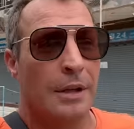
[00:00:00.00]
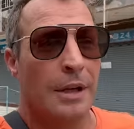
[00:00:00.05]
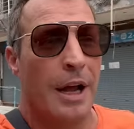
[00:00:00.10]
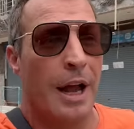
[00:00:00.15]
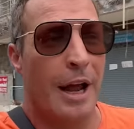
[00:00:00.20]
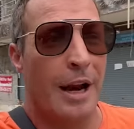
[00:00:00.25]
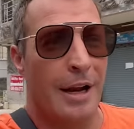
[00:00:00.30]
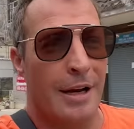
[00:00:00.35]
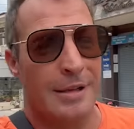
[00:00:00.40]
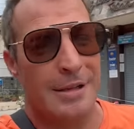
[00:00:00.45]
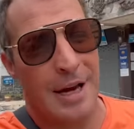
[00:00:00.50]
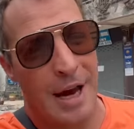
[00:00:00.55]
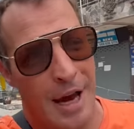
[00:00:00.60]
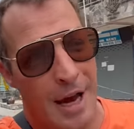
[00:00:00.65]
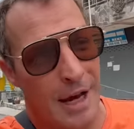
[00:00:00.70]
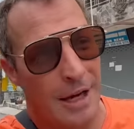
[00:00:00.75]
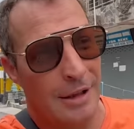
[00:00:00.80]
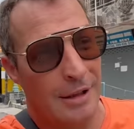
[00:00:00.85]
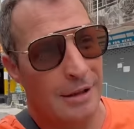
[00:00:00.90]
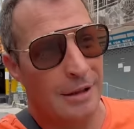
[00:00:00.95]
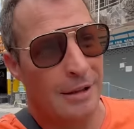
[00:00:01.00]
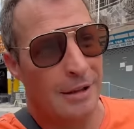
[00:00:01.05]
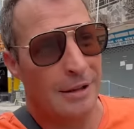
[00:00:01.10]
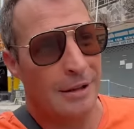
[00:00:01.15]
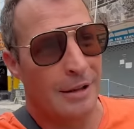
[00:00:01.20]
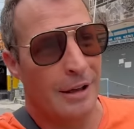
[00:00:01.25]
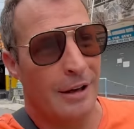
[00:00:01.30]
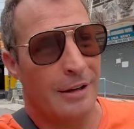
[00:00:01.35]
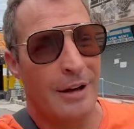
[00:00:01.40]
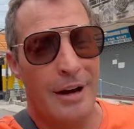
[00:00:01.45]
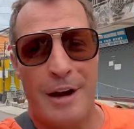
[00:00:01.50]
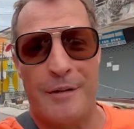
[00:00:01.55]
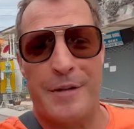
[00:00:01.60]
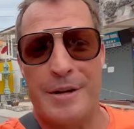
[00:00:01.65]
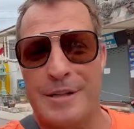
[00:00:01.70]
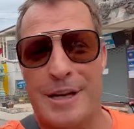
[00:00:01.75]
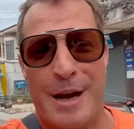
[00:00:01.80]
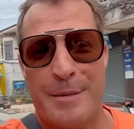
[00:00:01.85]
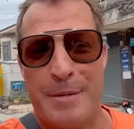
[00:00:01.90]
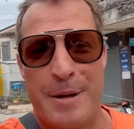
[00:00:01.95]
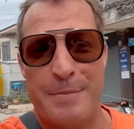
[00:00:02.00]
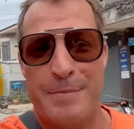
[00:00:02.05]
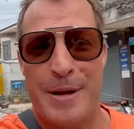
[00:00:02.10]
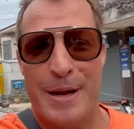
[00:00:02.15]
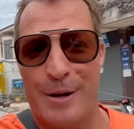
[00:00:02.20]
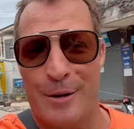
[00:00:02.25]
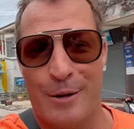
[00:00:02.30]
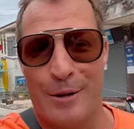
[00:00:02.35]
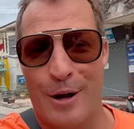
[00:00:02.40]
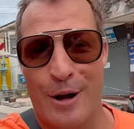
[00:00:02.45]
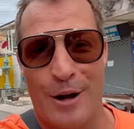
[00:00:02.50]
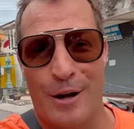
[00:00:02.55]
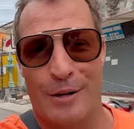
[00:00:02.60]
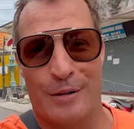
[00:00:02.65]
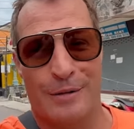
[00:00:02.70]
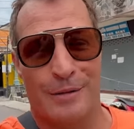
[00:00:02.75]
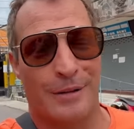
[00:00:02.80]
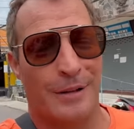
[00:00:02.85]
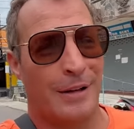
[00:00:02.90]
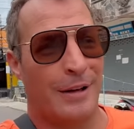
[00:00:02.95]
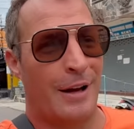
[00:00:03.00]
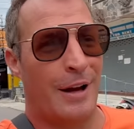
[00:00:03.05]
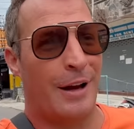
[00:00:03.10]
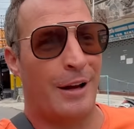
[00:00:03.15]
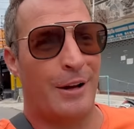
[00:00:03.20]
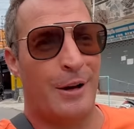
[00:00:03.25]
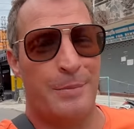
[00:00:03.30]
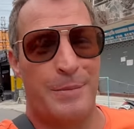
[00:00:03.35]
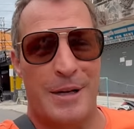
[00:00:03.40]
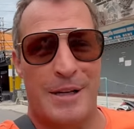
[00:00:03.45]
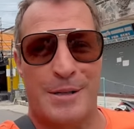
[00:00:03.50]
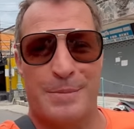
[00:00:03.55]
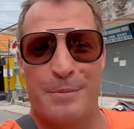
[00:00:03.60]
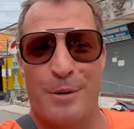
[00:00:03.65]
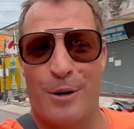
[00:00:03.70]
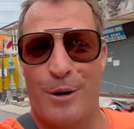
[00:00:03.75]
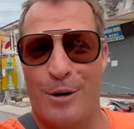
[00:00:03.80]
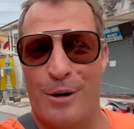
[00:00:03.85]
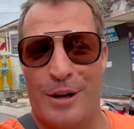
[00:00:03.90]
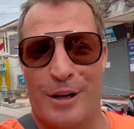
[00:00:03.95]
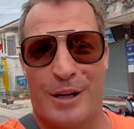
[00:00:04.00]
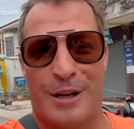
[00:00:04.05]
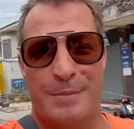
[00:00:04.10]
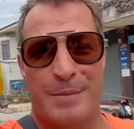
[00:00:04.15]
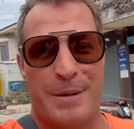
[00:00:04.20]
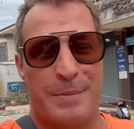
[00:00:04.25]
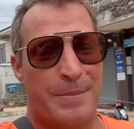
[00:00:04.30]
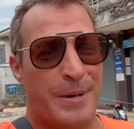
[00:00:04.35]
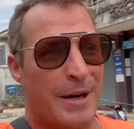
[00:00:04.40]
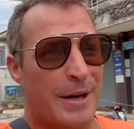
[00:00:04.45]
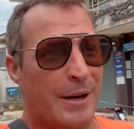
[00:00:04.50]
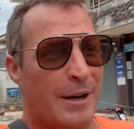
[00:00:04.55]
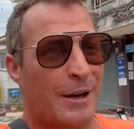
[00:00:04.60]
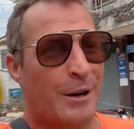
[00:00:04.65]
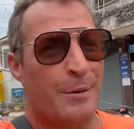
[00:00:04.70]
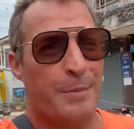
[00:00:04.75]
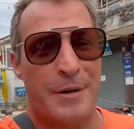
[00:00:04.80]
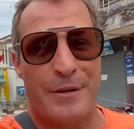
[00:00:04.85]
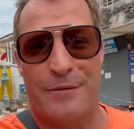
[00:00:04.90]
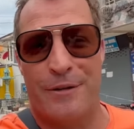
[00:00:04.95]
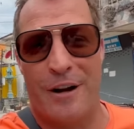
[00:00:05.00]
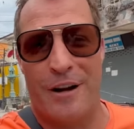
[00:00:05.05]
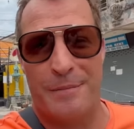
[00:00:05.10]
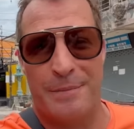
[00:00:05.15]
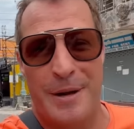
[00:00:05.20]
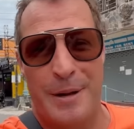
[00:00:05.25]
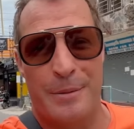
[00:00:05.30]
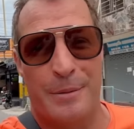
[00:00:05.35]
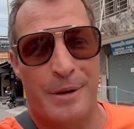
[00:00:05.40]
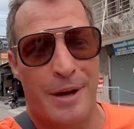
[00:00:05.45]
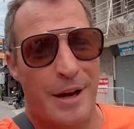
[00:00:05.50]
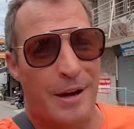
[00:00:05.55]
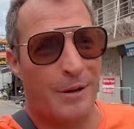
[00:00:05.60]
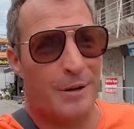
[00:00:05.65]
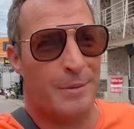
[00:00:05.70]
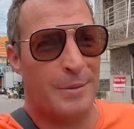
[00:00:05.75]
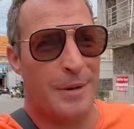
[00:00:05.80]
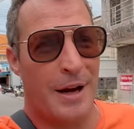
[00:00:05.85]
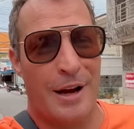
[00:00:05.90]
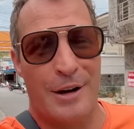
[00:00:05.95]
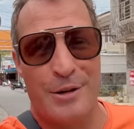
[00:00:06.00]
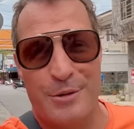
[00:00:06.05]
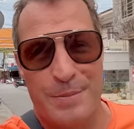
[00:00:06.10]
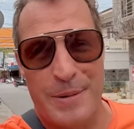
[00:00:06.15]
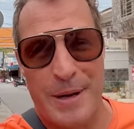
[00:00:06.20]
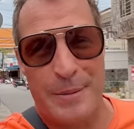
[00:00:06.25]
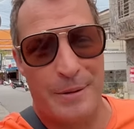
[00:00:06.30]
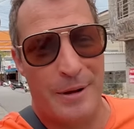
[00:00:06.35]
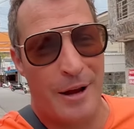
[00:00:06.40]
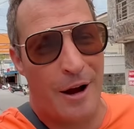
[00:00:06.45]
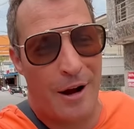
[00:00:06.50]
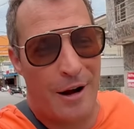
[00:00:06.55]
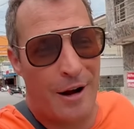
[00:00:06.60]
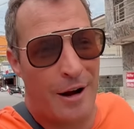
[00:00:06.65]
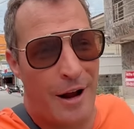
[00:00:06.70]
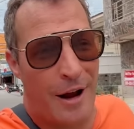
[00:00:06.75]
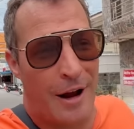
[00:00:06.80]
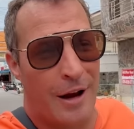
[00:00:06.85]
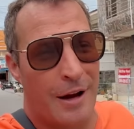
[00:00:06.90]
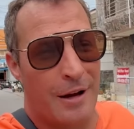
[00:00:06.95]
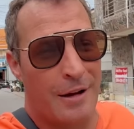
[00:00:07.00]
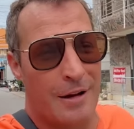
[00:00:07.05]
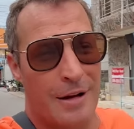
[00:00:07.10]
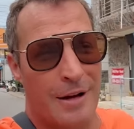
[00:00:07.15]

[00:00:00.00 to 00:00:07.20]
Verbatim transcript: And it's, uh, I don't know if it's going to be big or not. It could be small, it could be big, it could be five people there, it could be a hundred people there, I don't know.